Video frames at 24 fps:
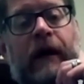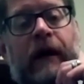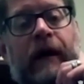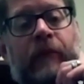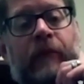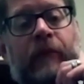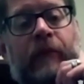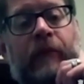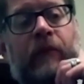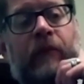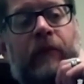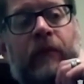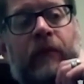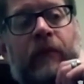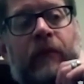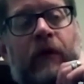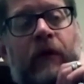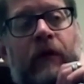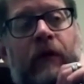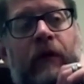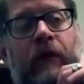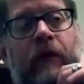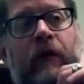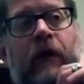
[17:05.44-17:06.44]

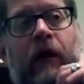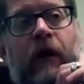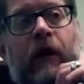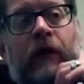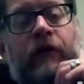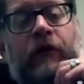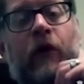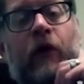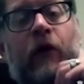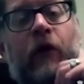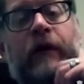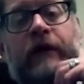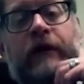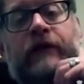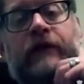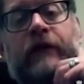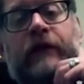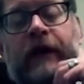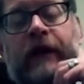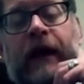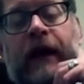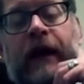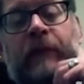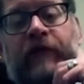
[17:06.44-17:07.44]
although it is
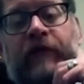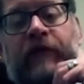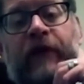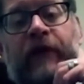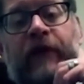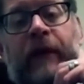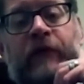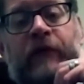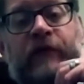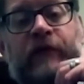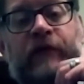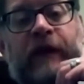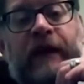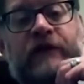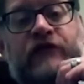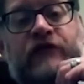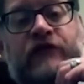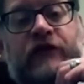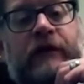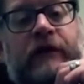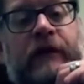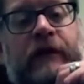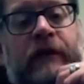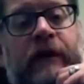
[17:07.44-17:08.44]
a type of
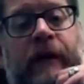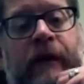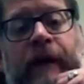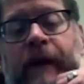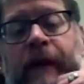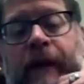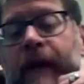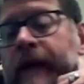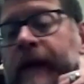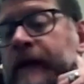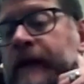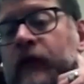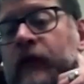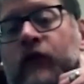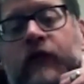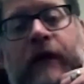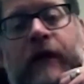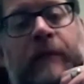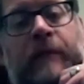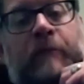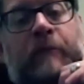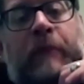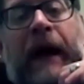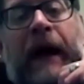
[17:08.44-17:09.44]
amputation,
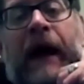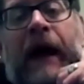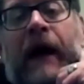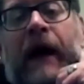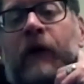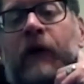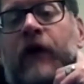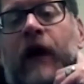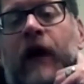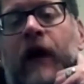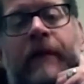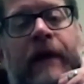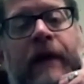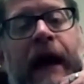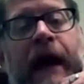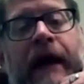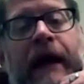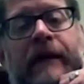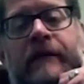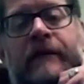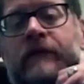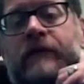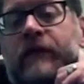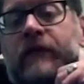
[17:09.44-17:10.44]
you can pound on
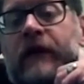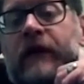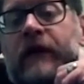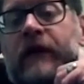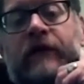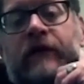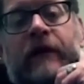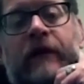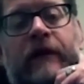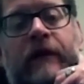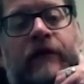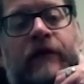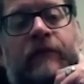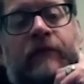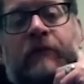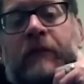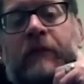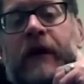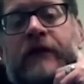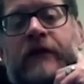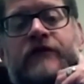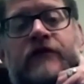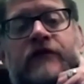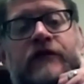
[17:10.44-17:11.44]
that as
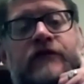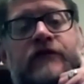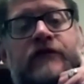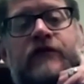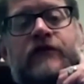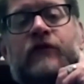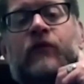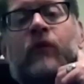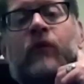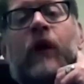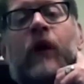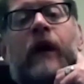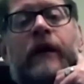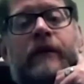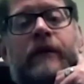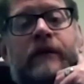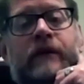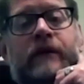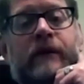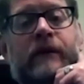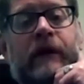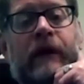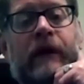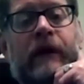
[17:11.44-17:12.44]
much as you want.
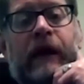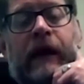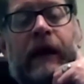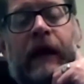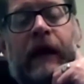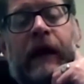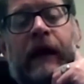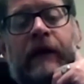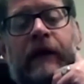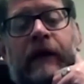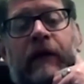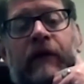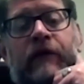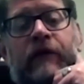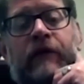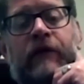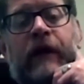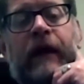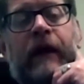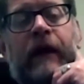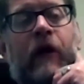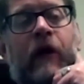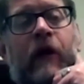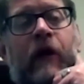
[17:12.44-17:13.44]
And
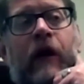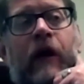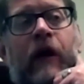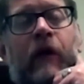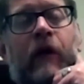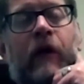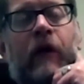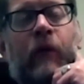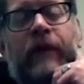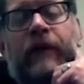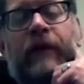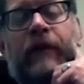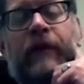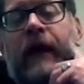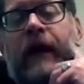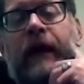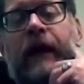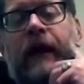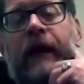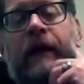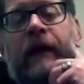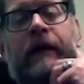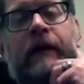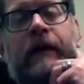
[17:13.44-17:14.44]
they are, when
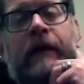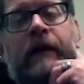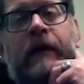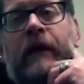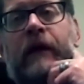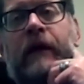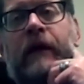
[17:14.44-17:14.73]
they